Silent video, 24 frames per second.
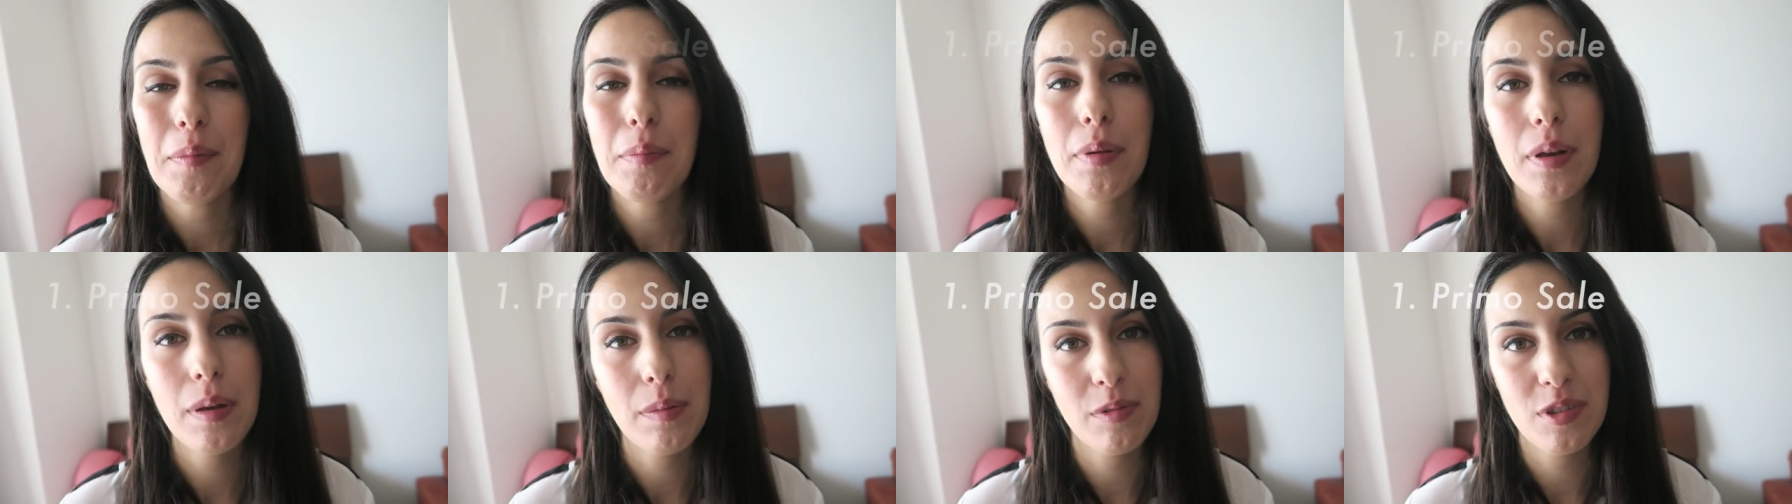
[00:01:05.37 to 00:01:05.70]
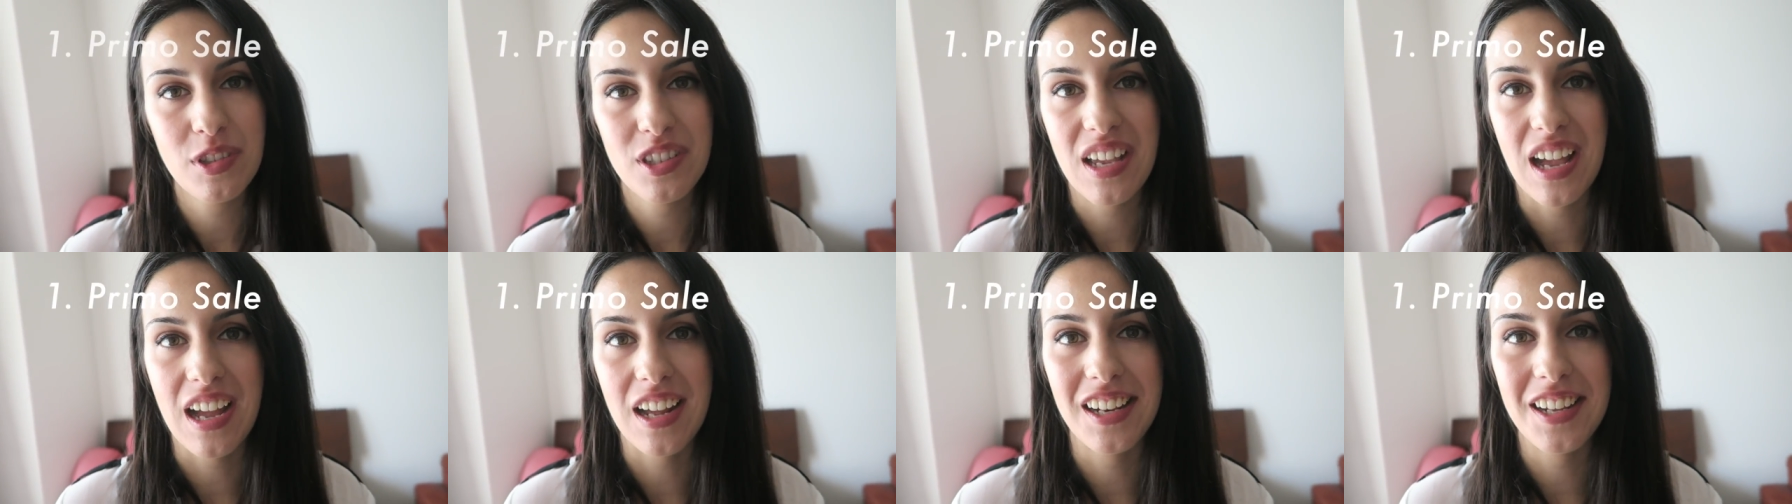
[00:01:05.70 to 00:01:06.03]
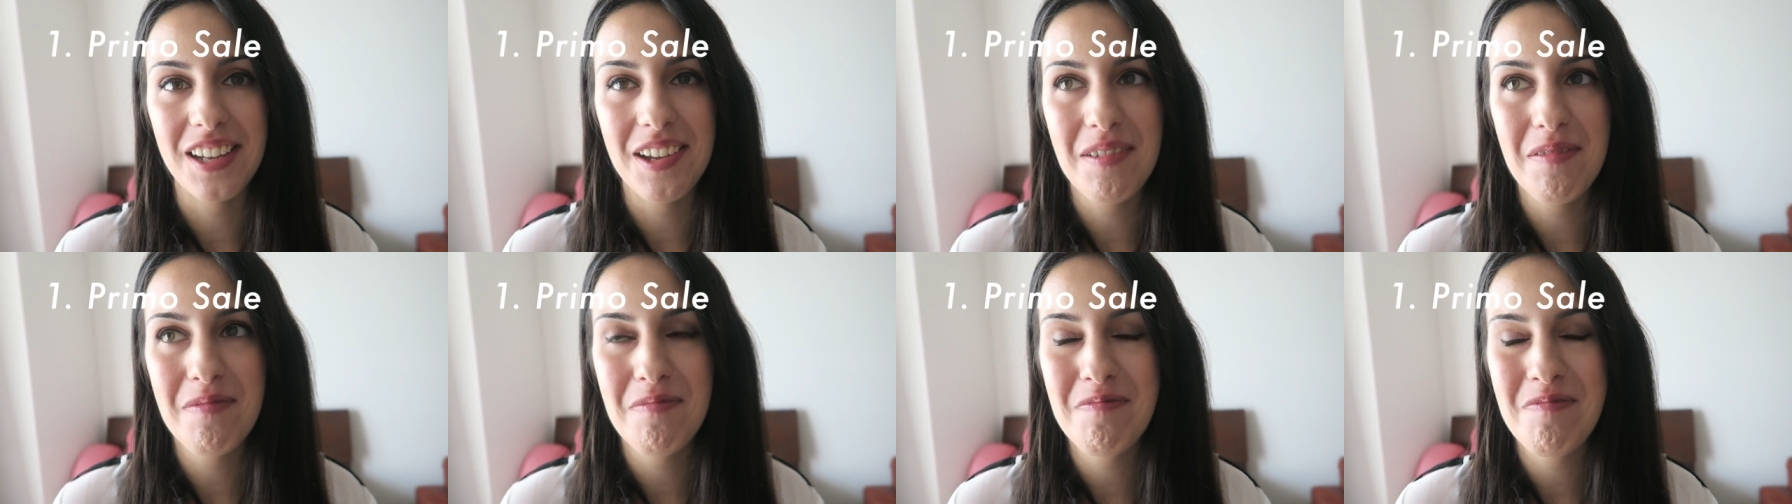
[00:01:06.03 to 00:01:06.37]
Primo
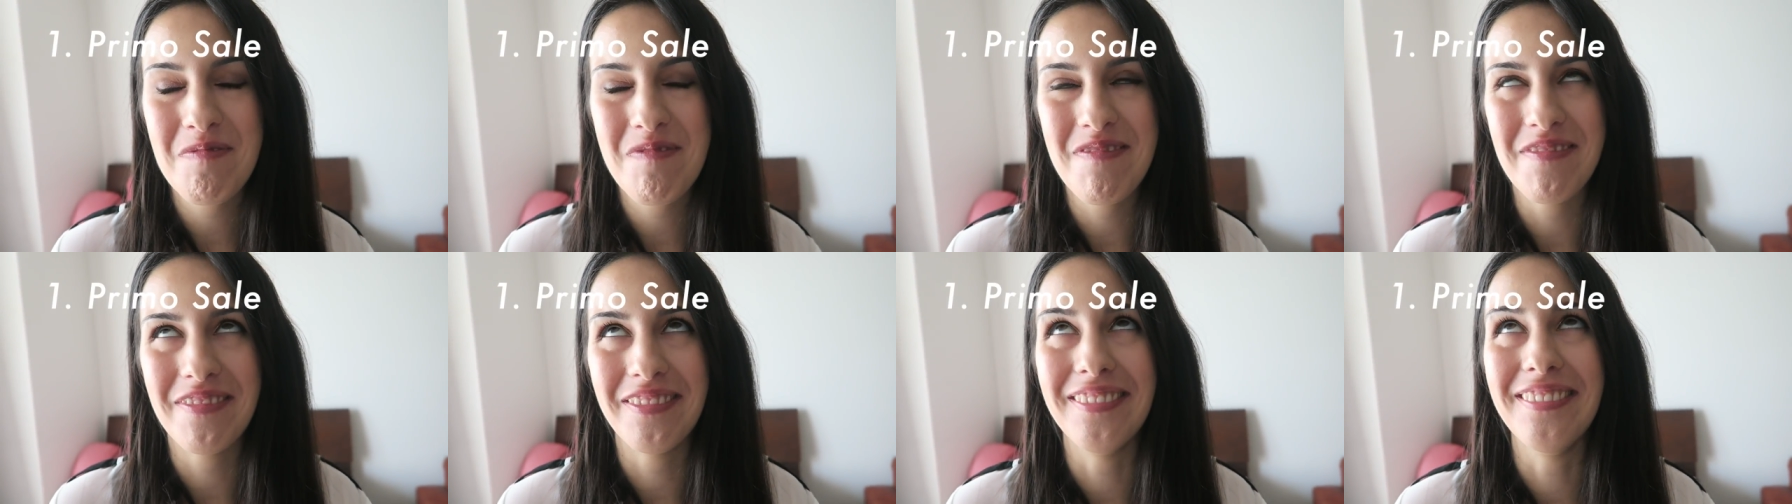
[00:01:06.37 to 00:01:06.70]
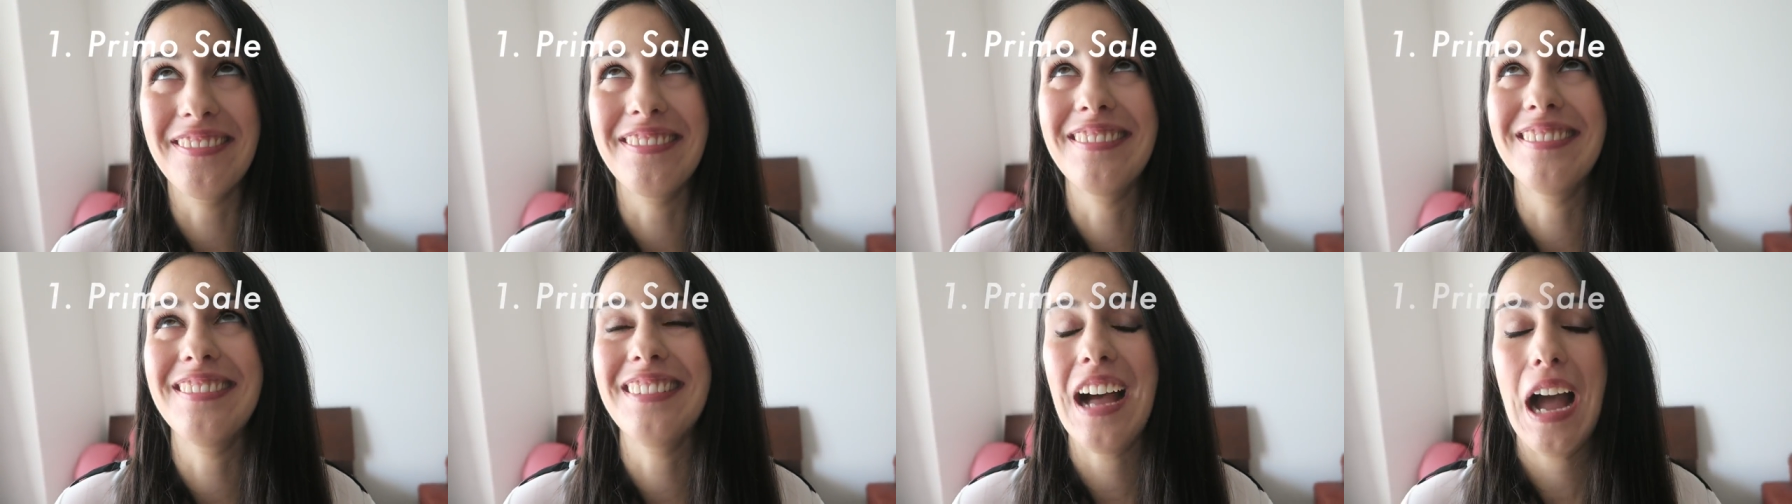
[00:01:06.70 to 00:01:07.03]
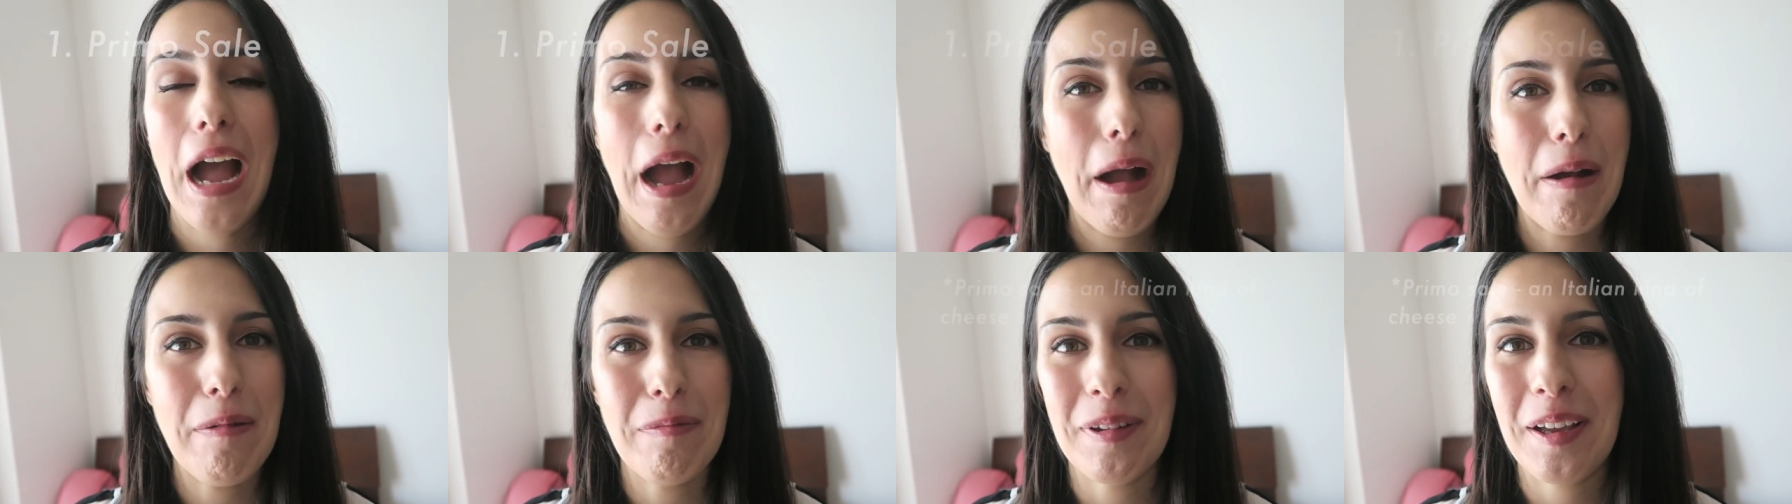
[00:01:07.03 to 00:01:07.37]
Sale.
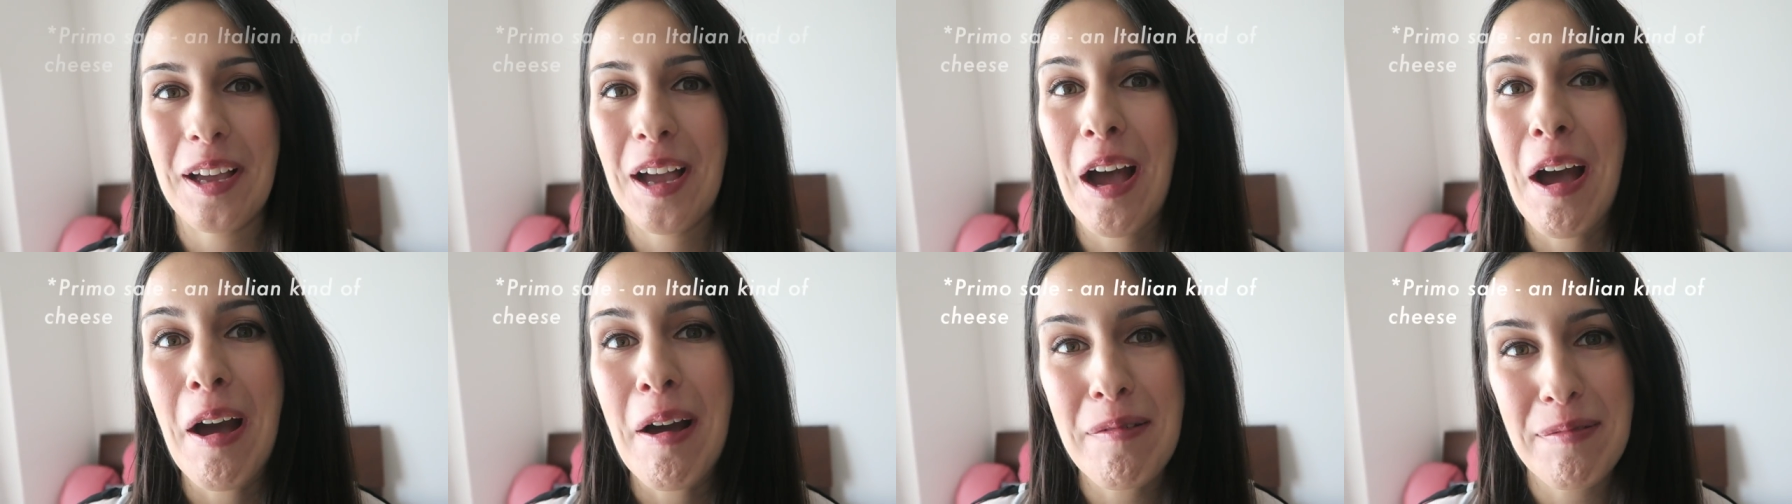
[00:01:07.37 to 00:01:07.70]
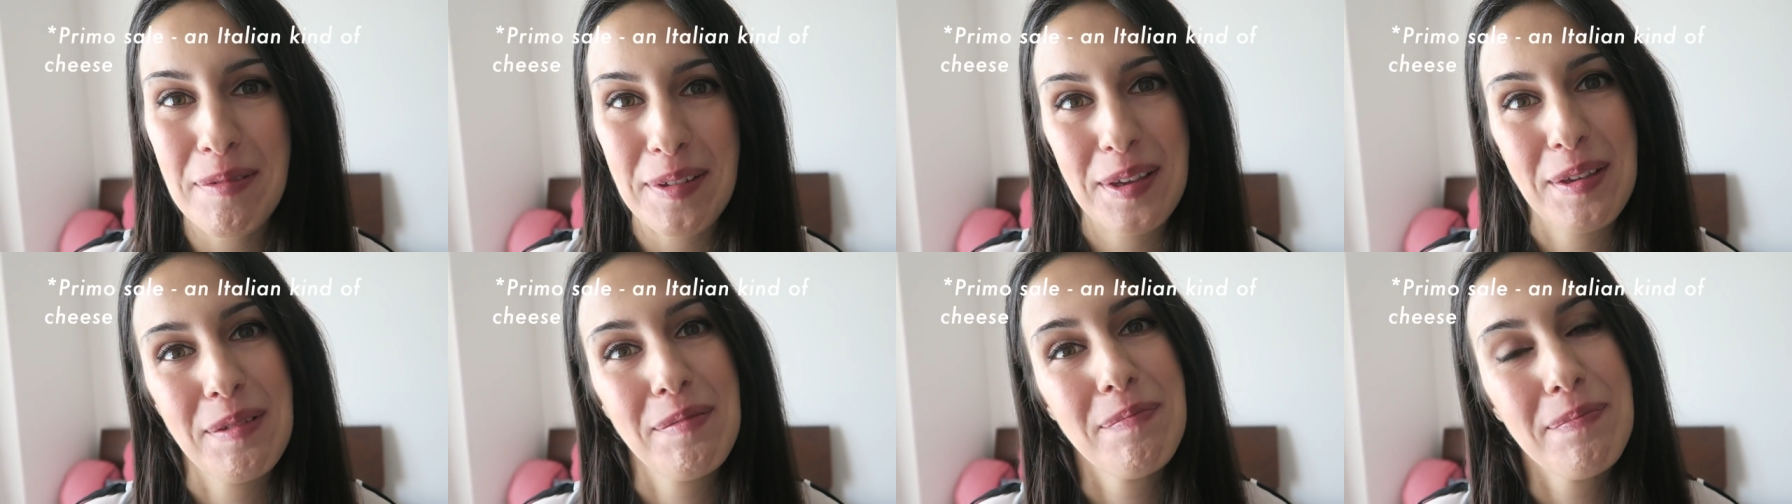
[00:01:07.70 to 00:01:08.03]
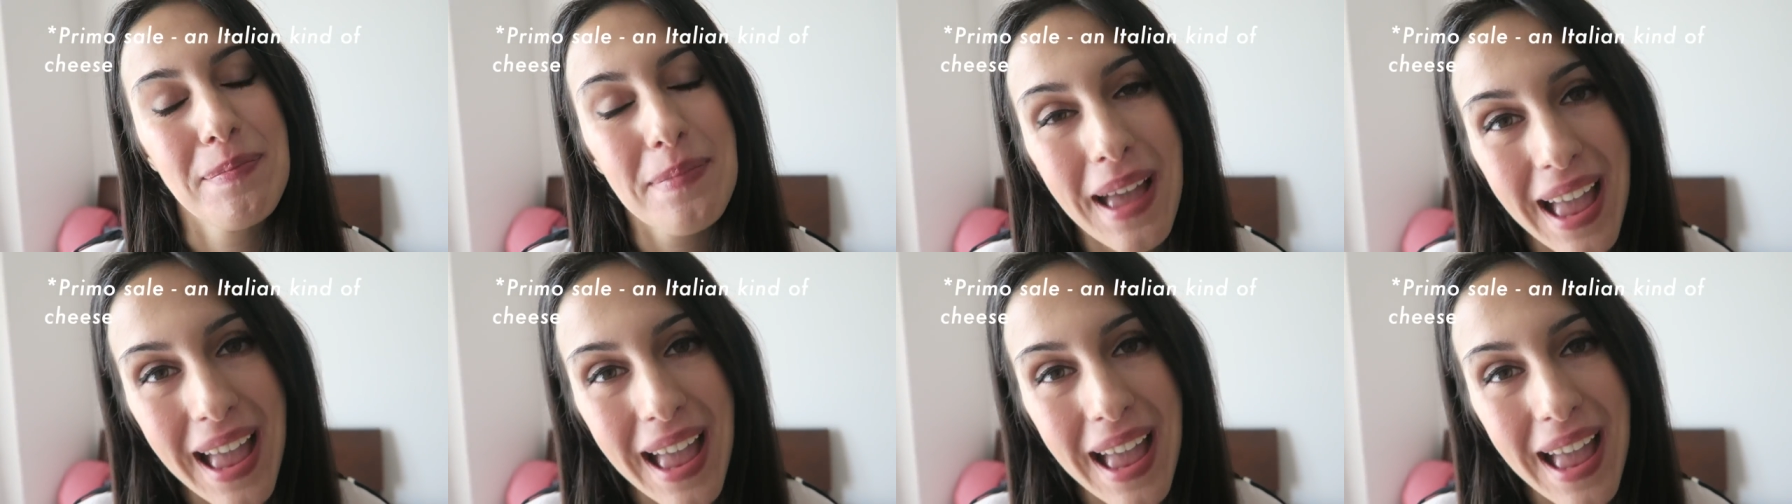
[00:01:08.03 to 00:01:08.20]
I'm coming